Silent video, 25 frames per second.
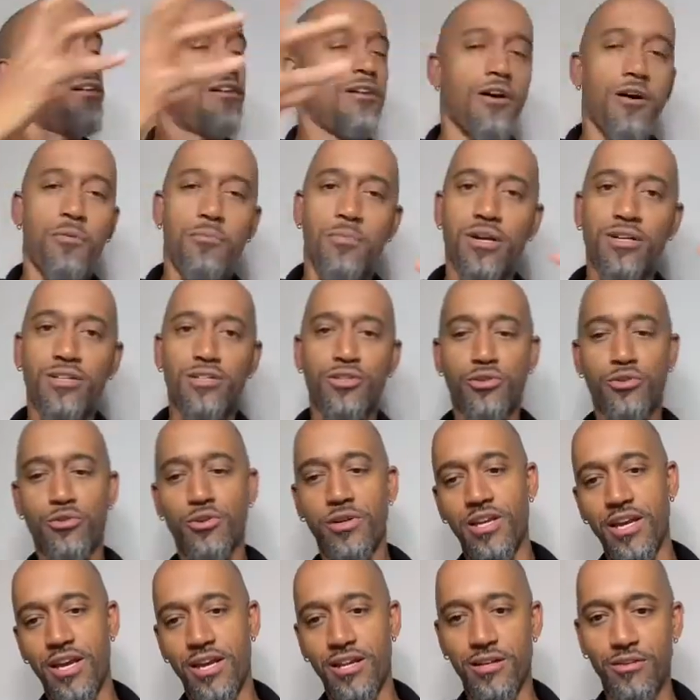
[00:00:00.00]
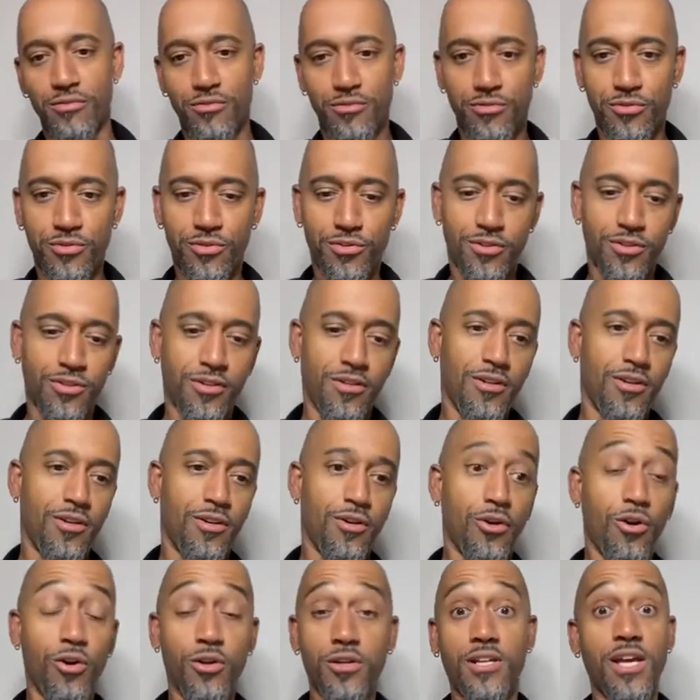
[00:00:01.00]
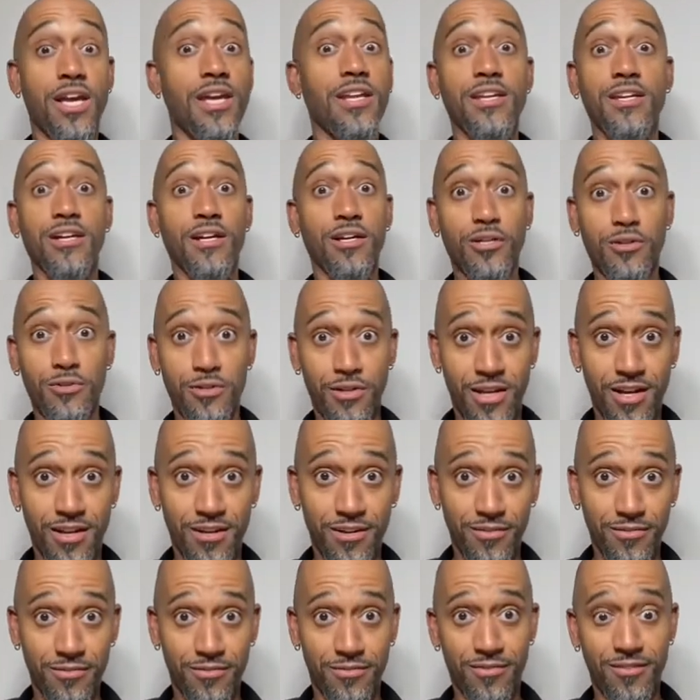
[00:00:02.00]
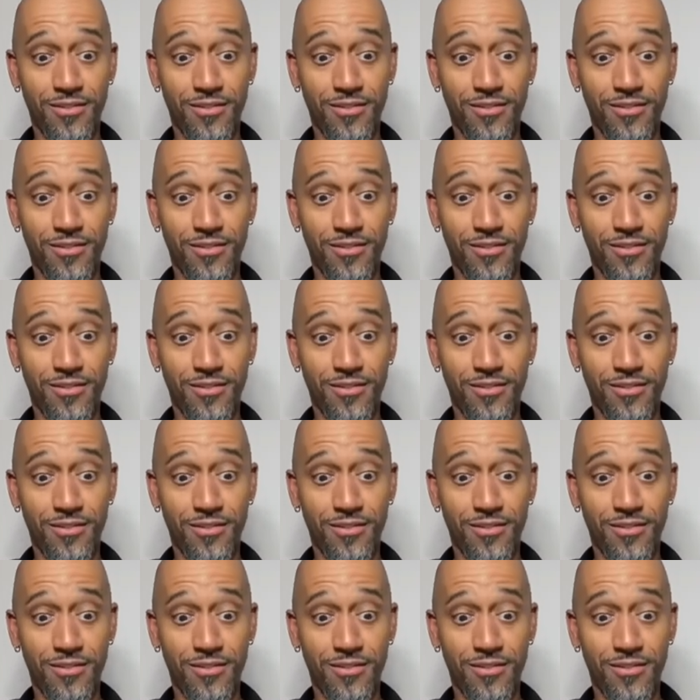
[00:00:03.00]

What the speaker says: amongst creatives. Or dating a creative.